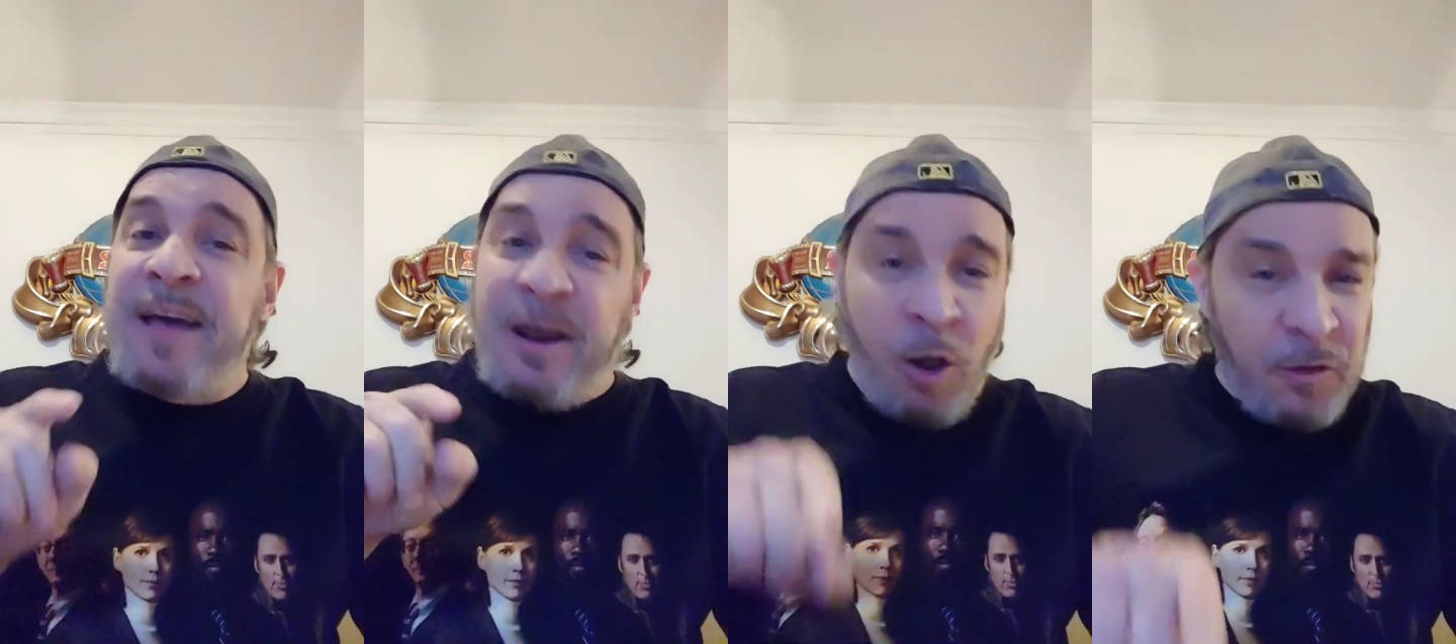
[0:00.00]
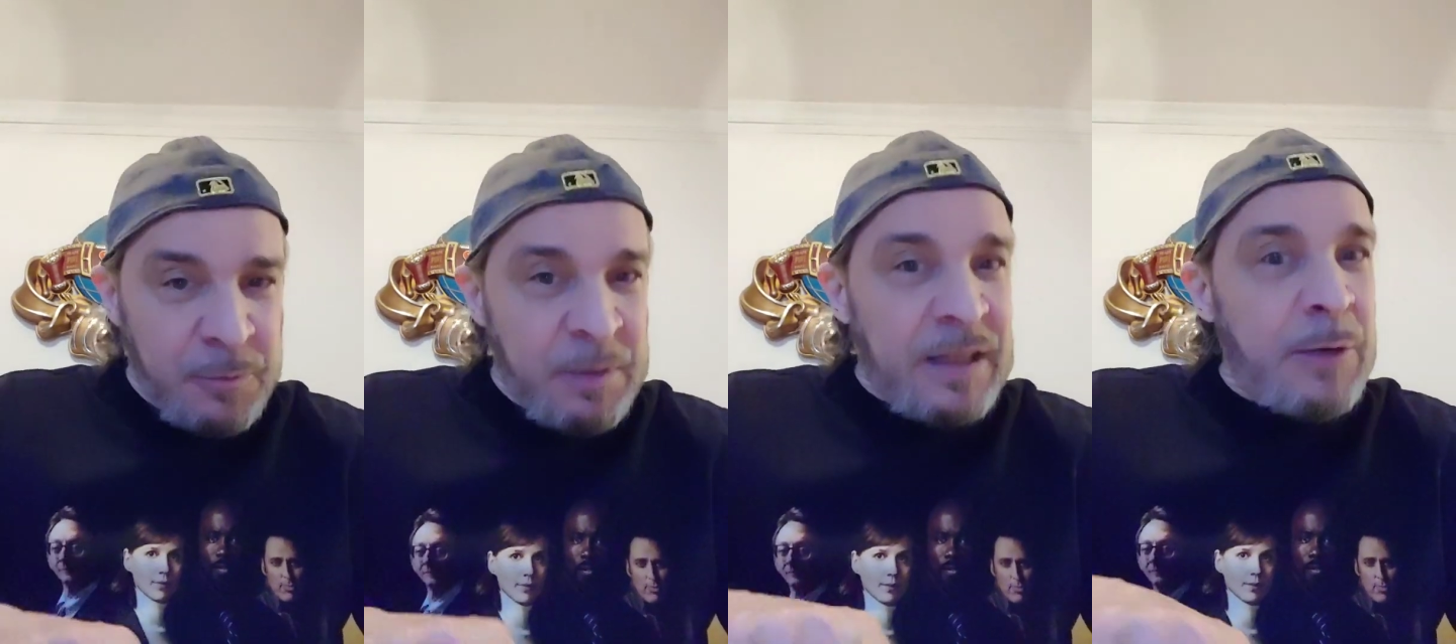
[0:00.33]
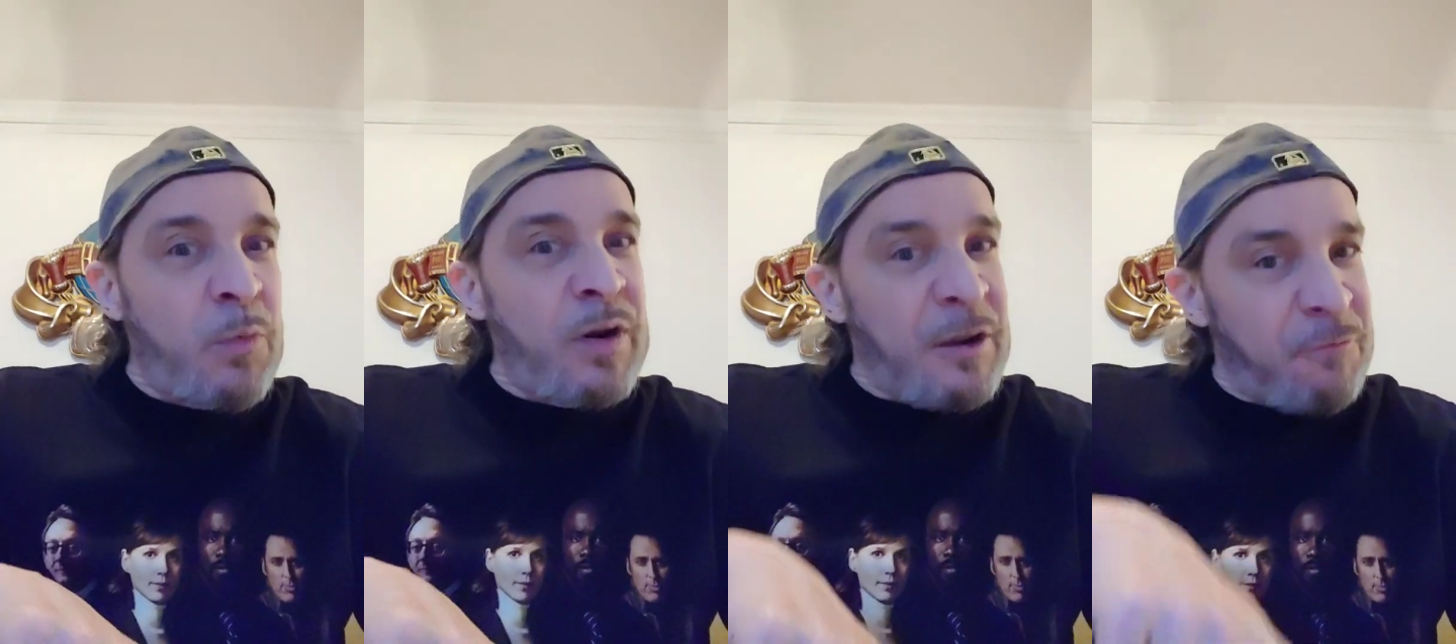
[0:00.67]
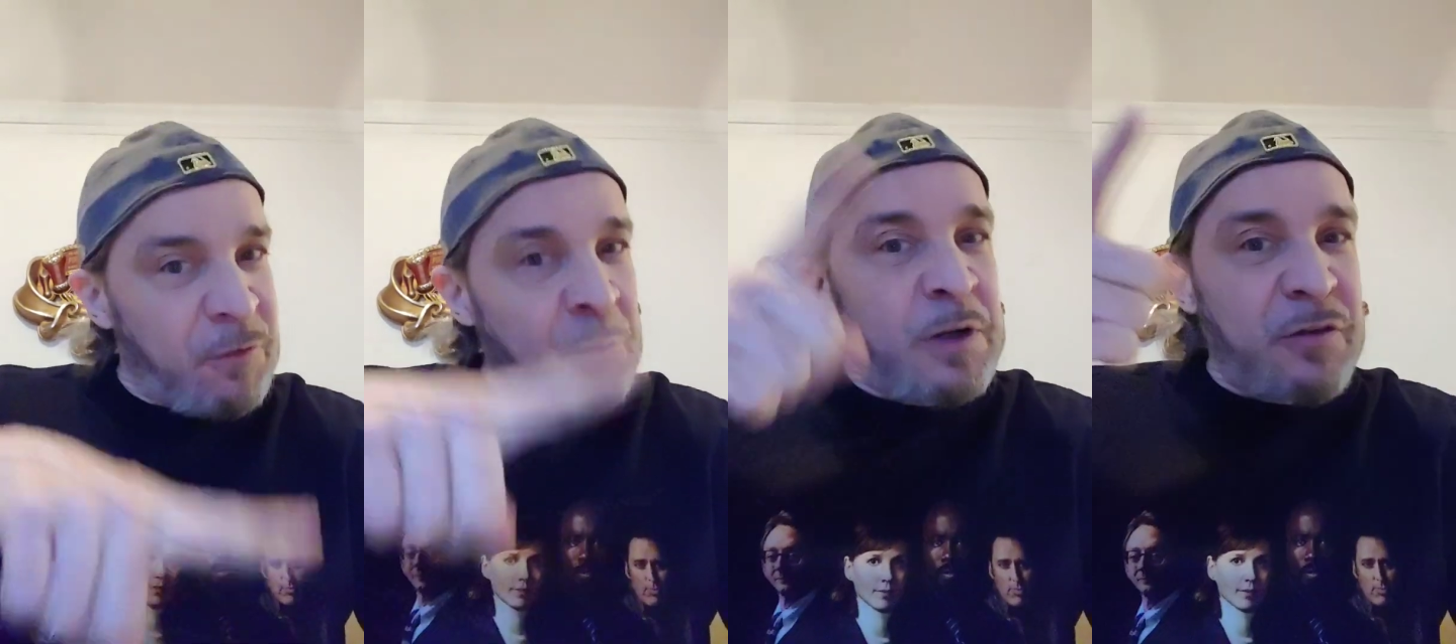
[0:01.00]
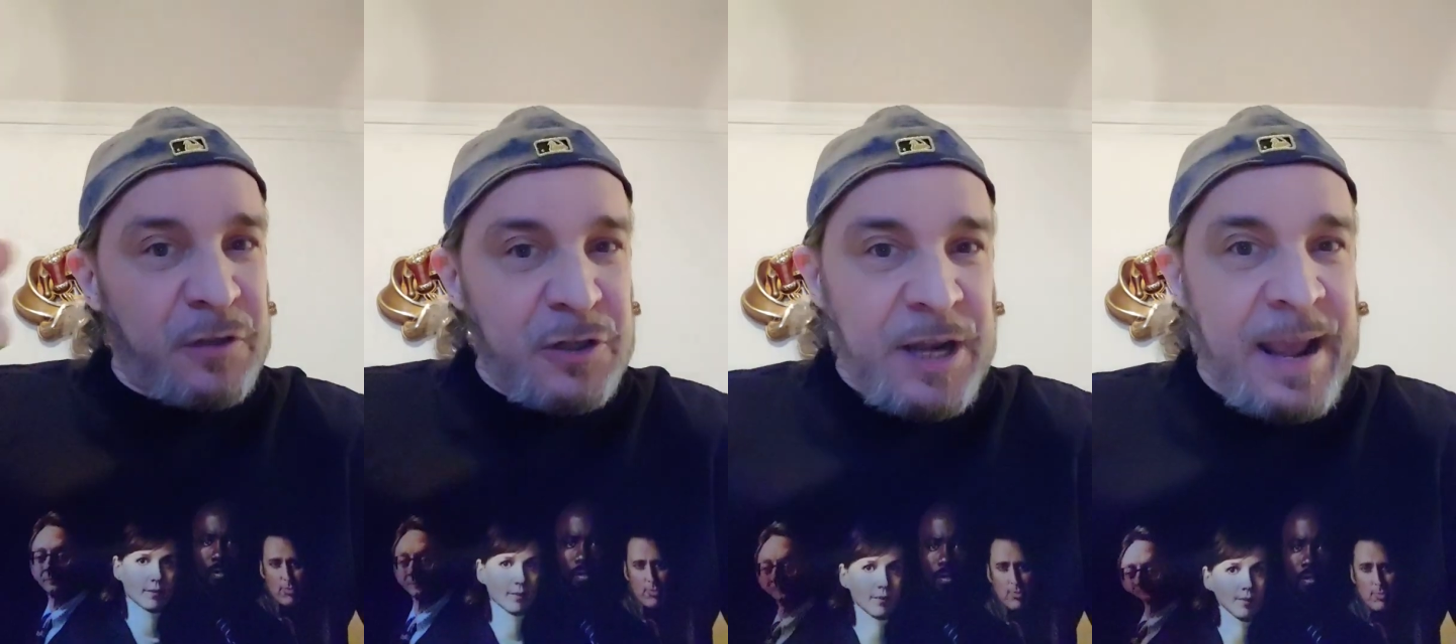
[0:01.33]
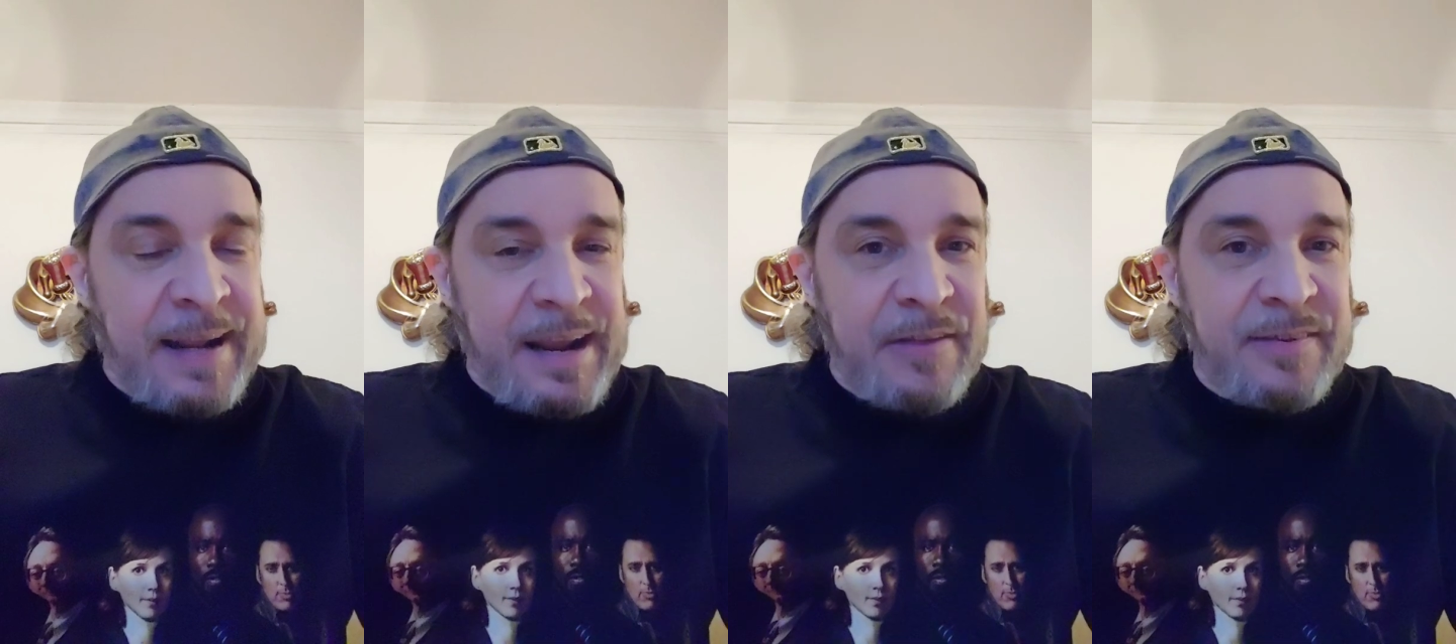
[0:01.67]
that ultimately would influence the
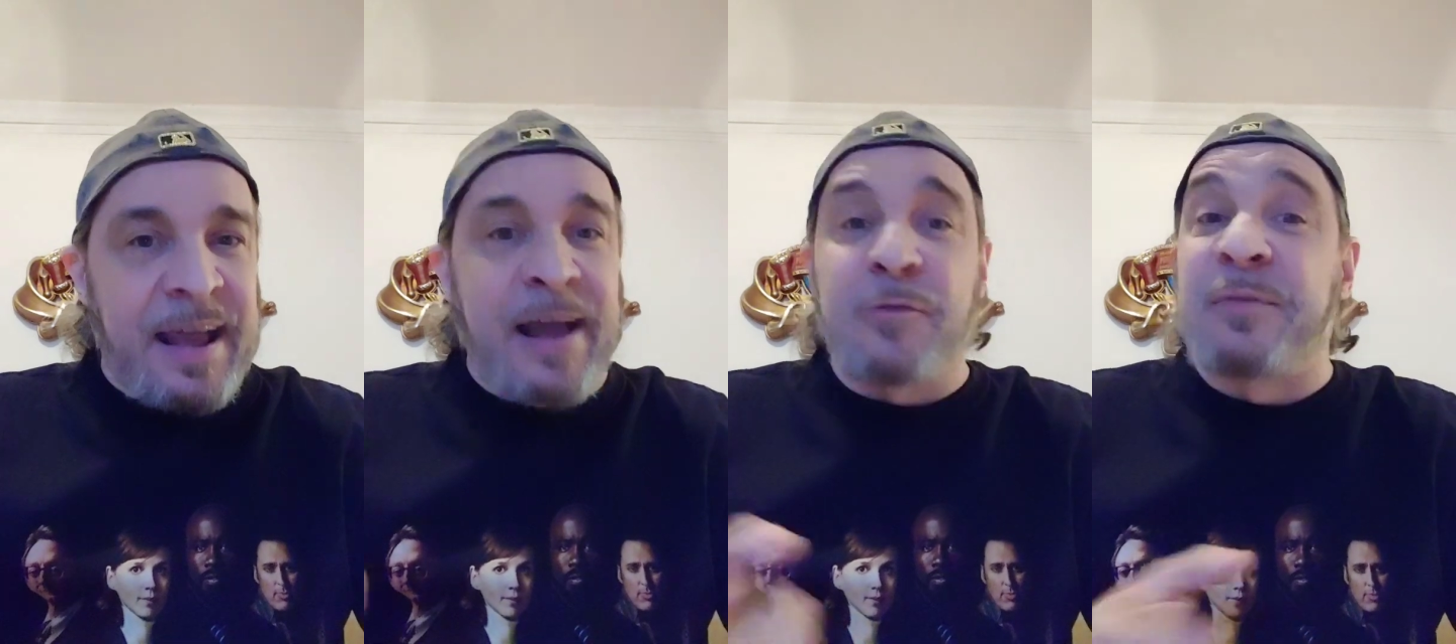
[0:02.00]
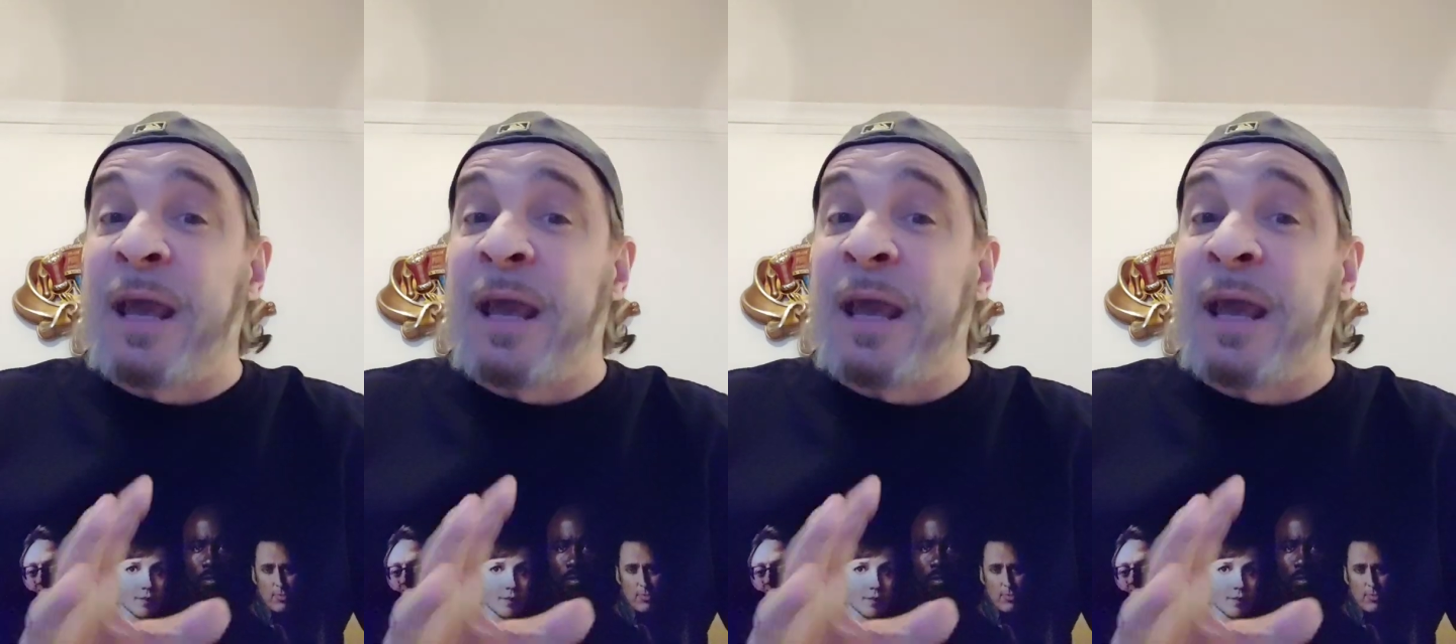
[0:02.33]
Jackass guys.